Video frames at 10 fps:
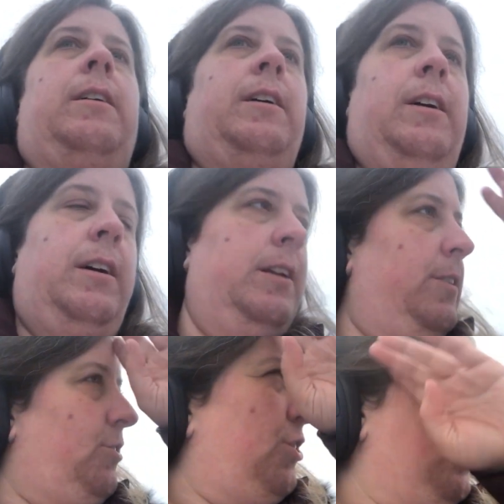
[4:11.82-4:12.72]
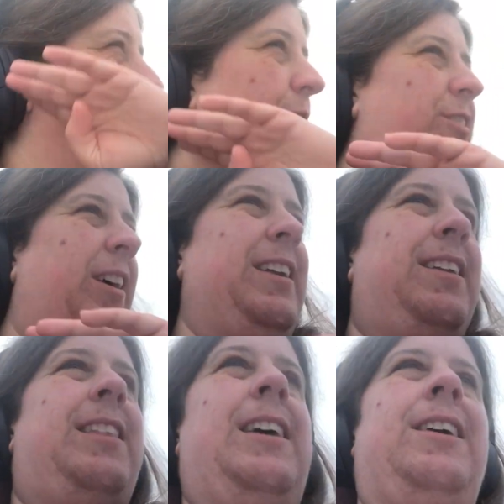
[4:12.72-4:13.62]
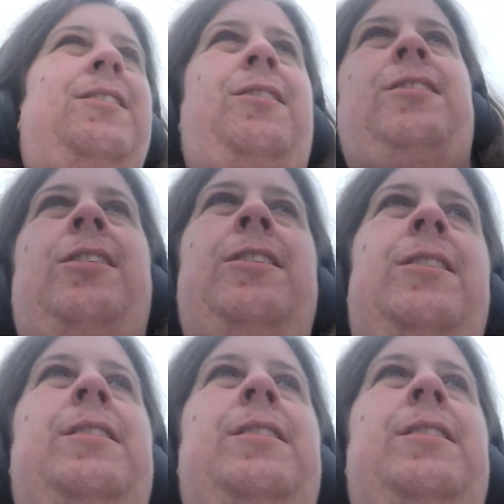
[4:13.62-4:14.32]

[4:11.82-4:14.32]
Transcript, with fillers: on general side of things,